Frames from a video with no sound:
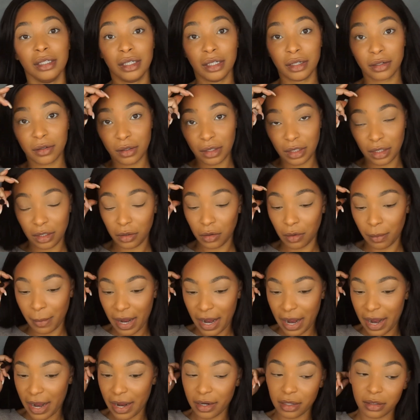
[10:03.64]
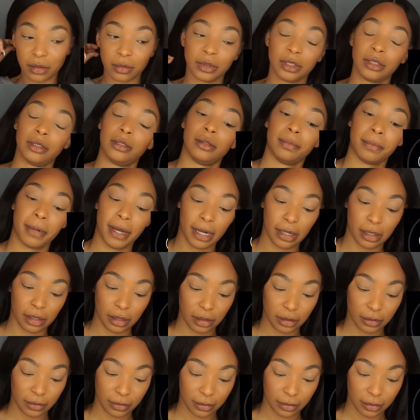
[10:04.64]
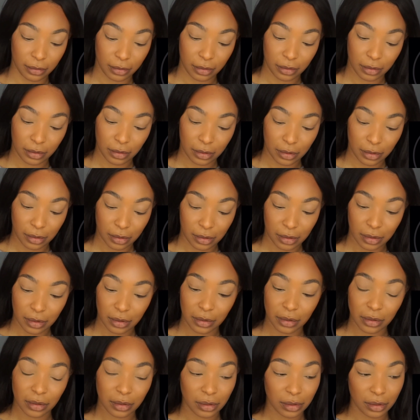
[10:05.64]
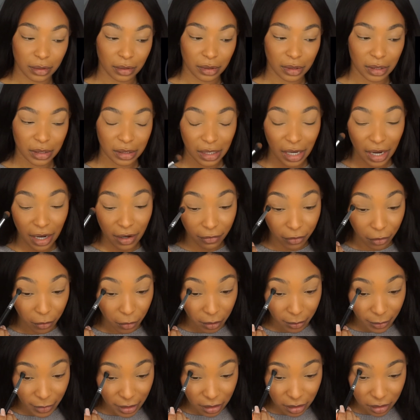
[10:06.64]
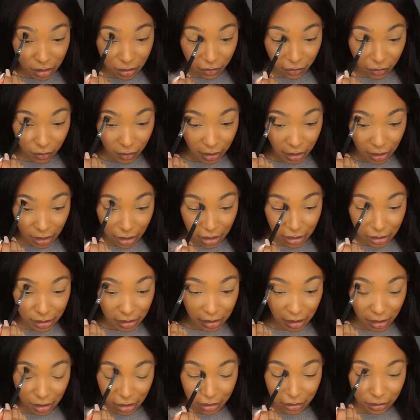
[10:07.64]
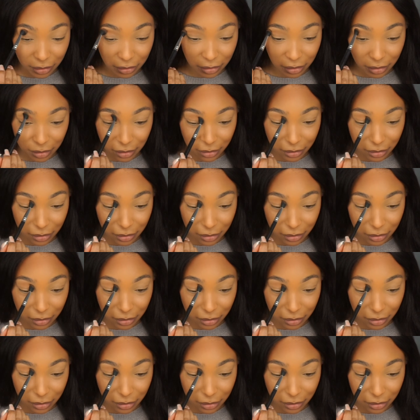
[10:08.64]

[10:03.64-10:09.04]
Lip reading: literally do my eyes with this palette. because I have 3 minutes and 49 seconds.